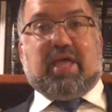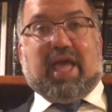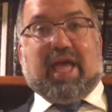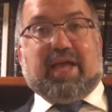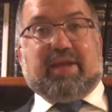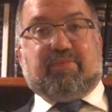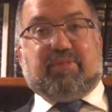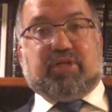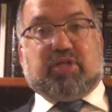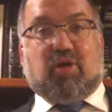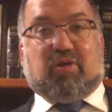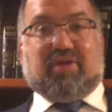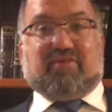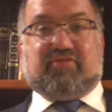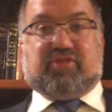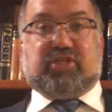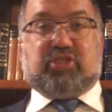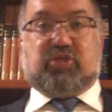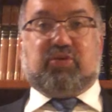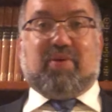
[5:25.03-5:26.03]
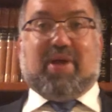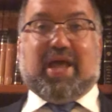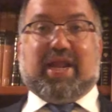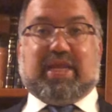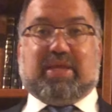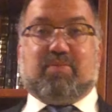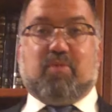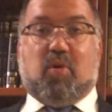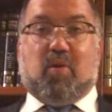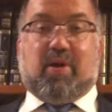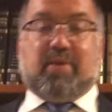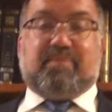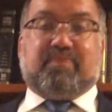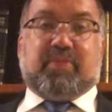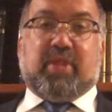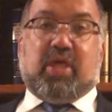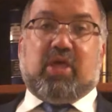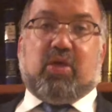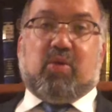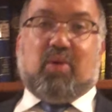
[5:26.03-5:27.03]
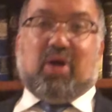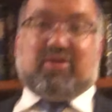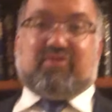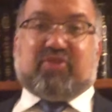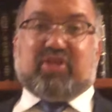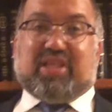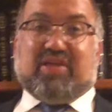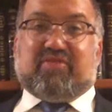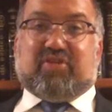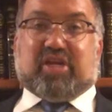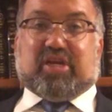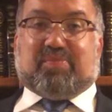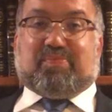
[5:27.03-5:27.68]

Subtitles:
and we don't have to do any more. What if you live in an